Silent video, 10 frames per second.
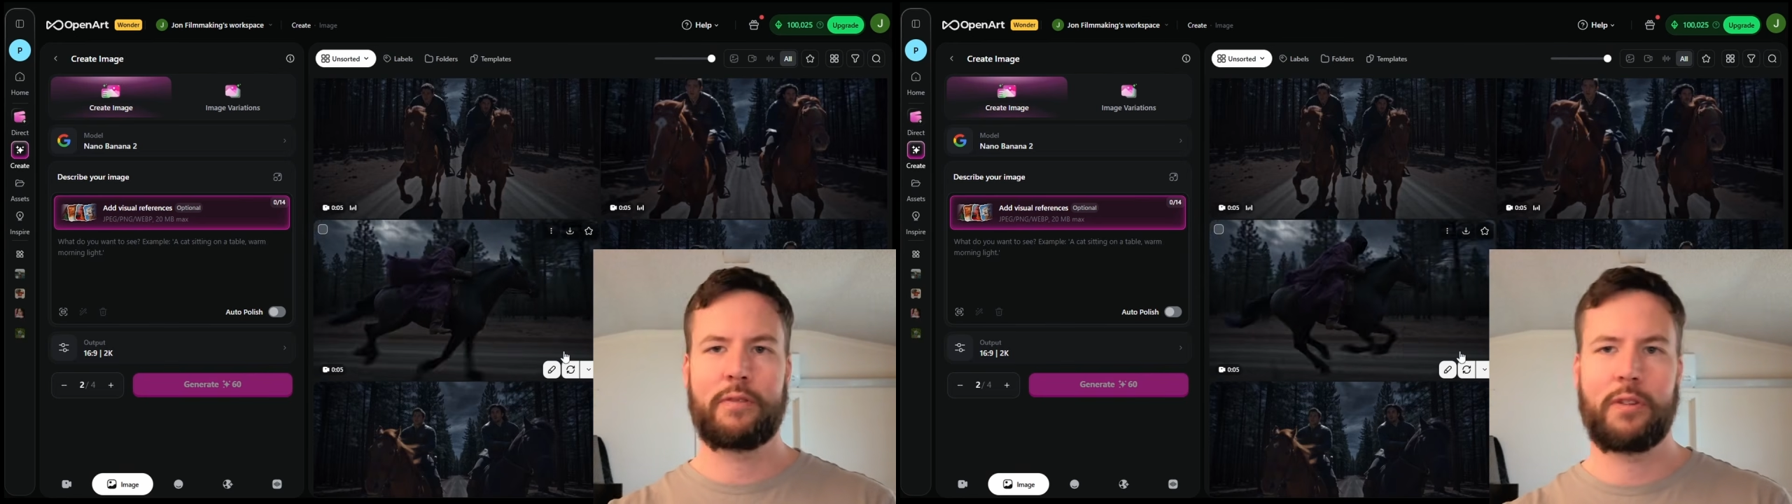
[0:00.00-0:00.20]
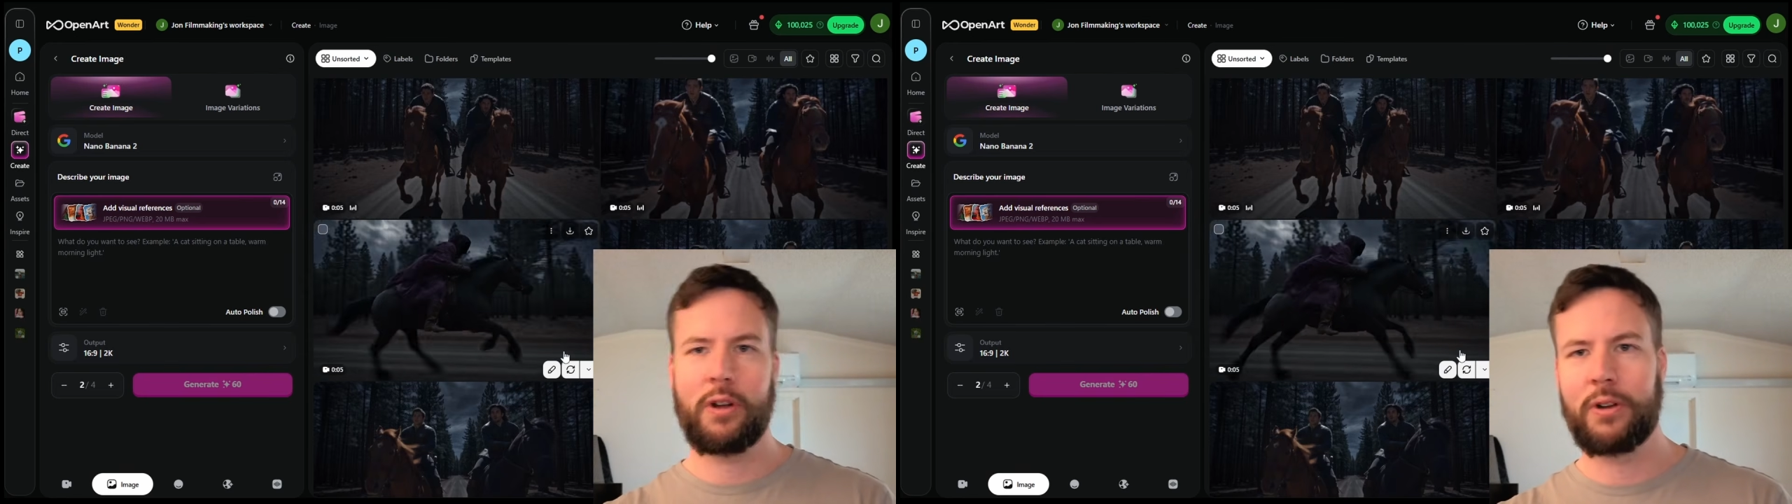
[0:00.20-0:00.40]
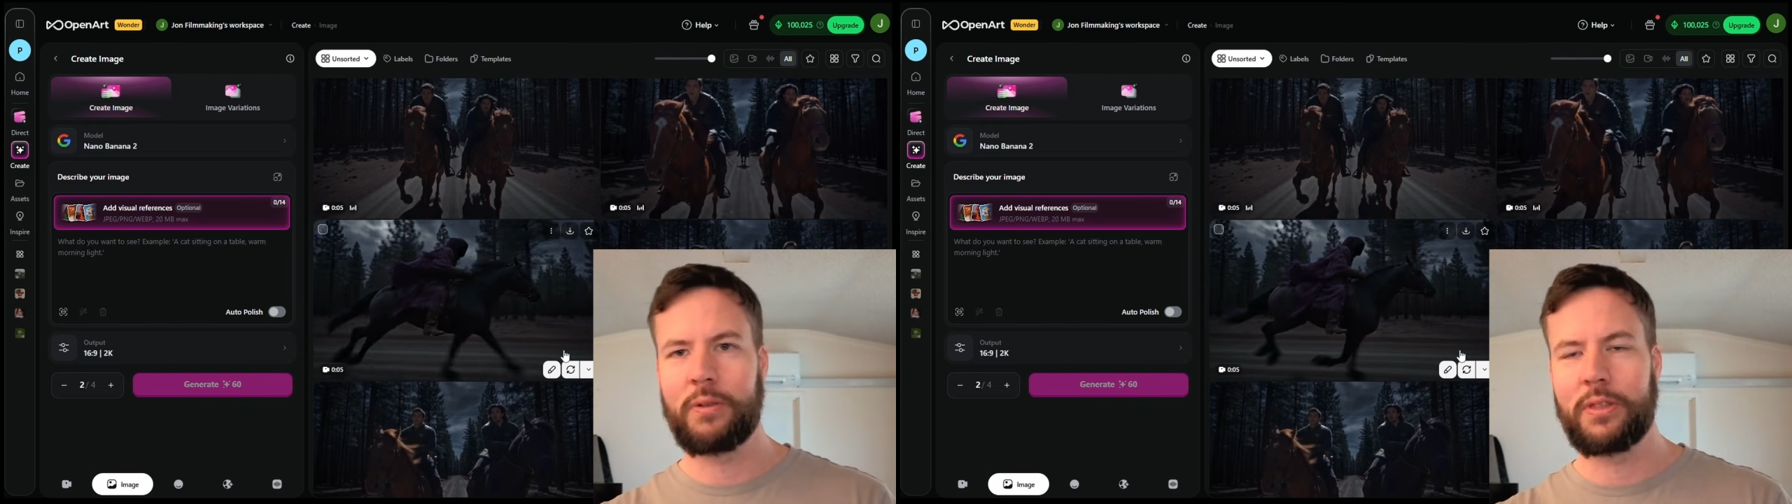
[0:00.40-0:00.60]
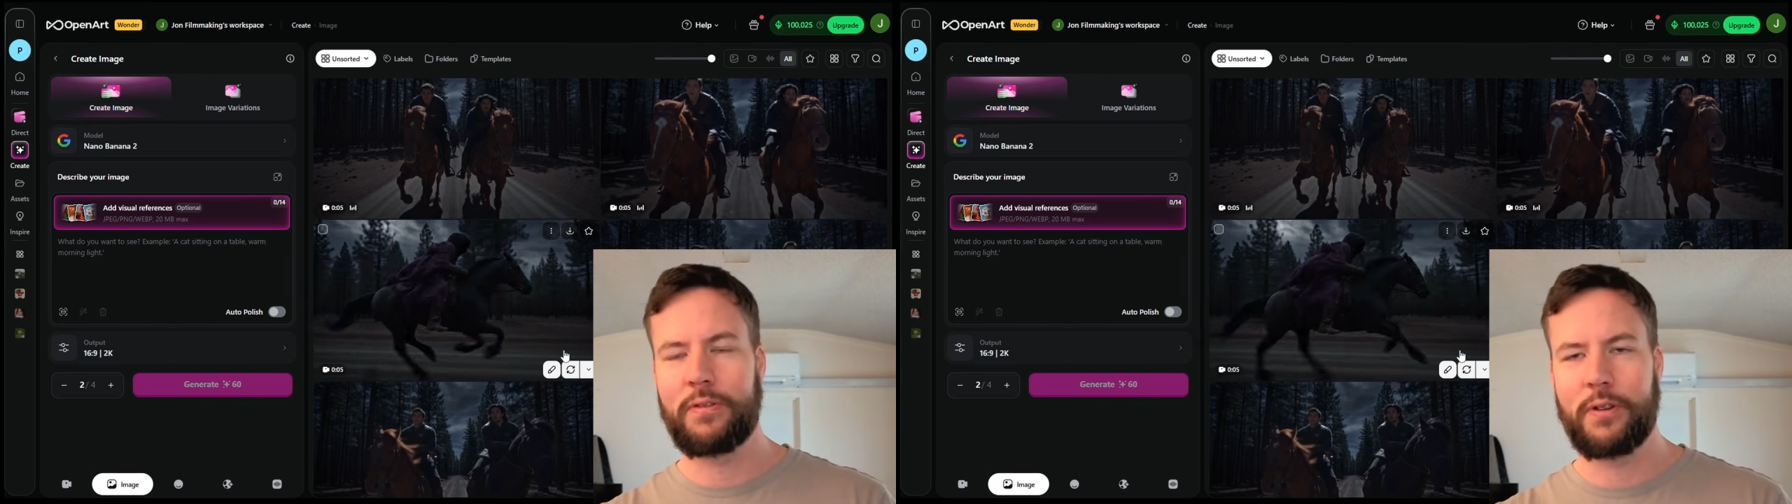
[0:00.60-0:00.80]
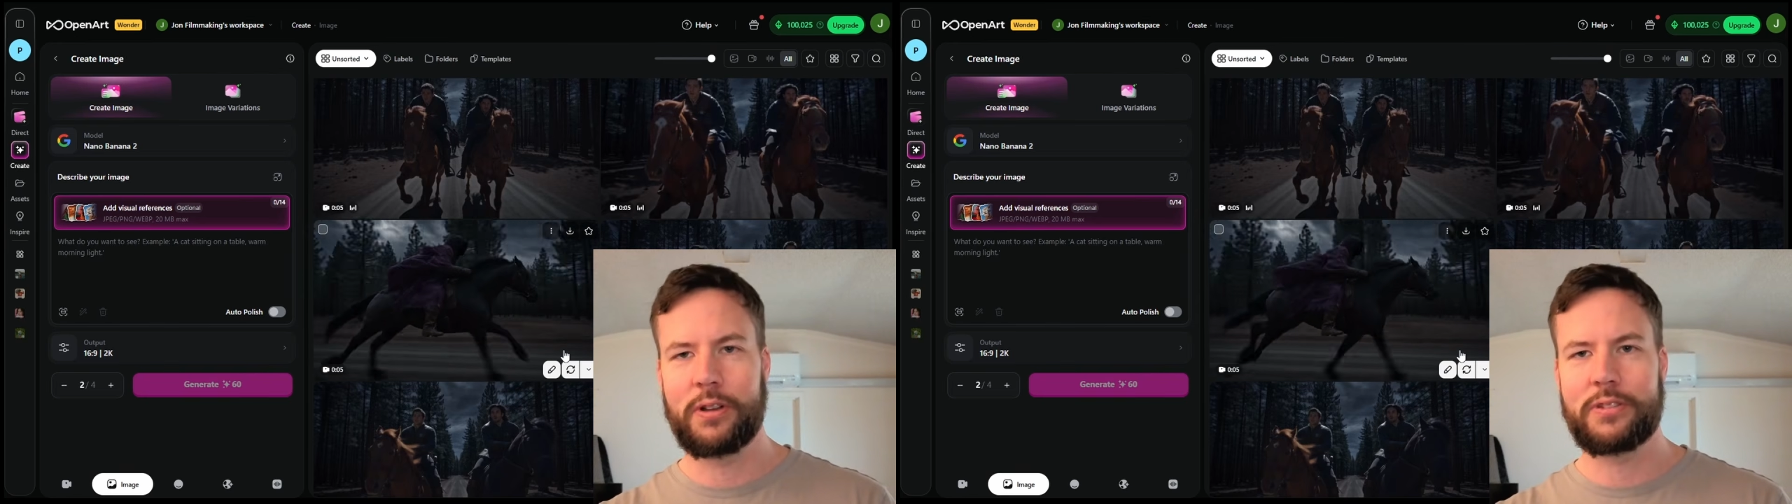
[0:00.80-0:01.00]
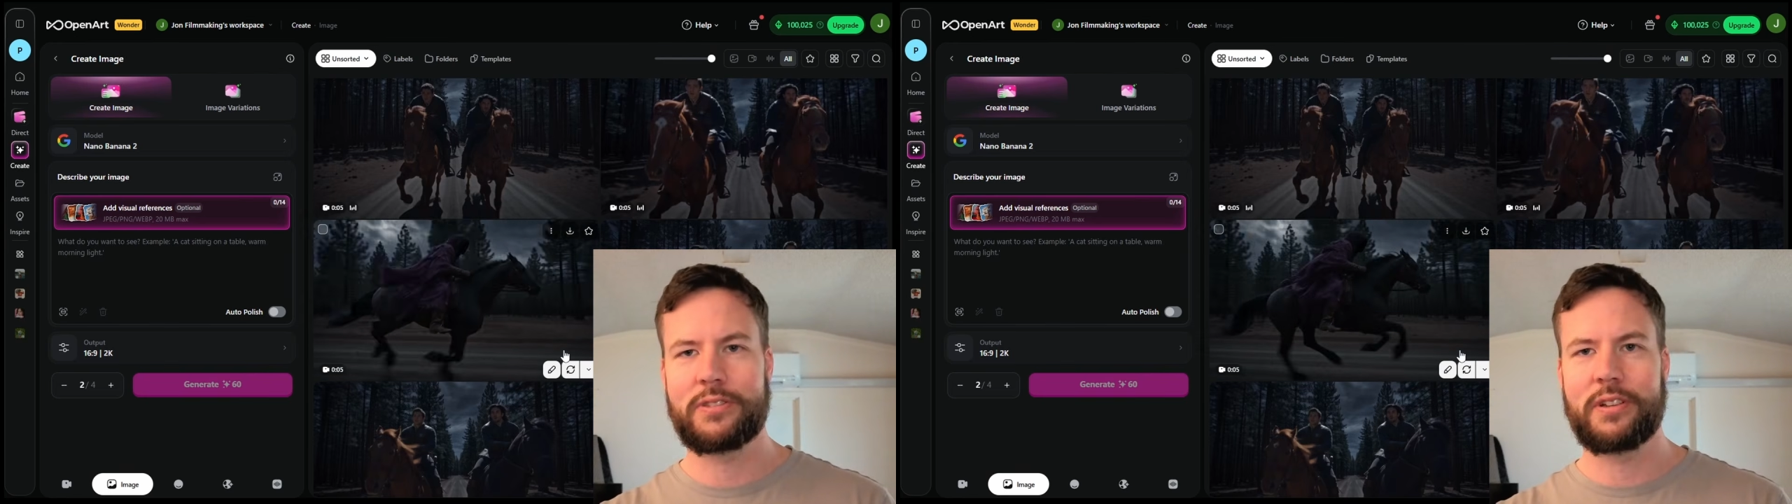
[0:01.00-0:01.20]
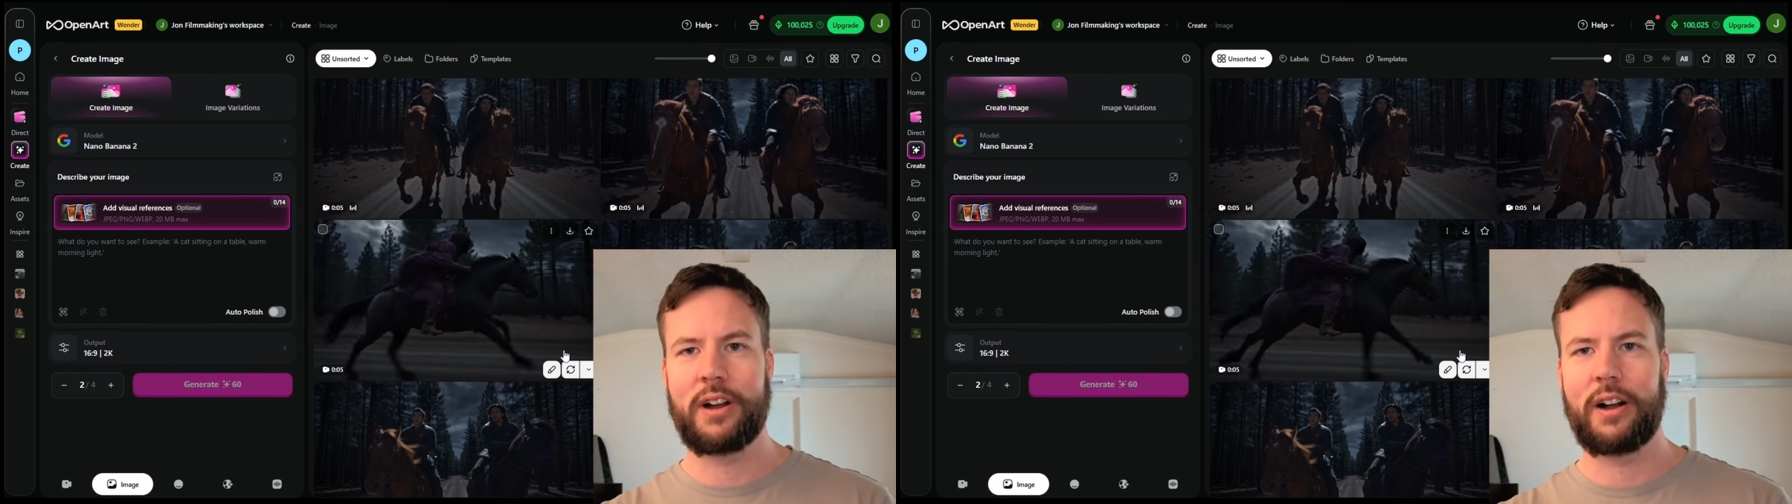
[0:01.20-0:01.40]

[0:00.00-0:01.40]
Frodo in the first